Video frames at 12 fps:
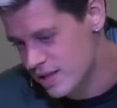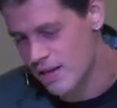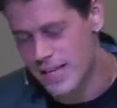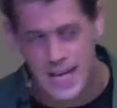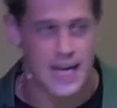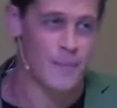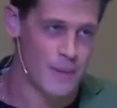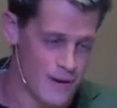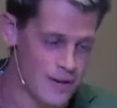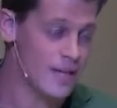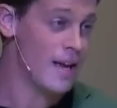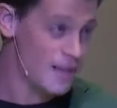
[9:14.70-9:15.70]
than I can
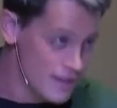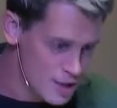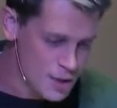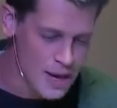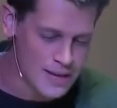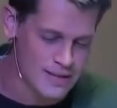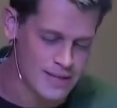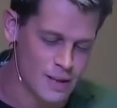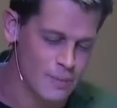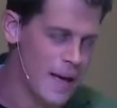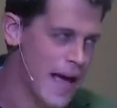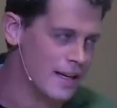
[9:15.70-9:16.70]
about it, and
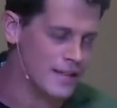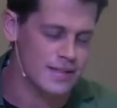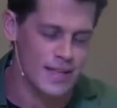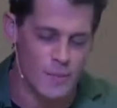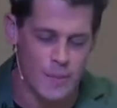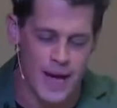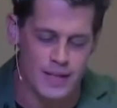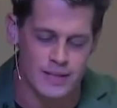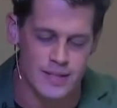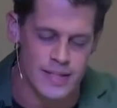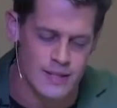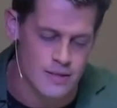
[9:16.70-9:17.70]
sell out packed
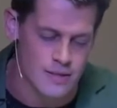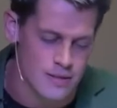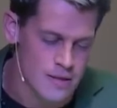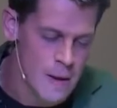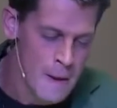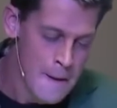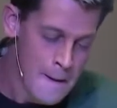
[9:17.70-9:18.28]
theaters.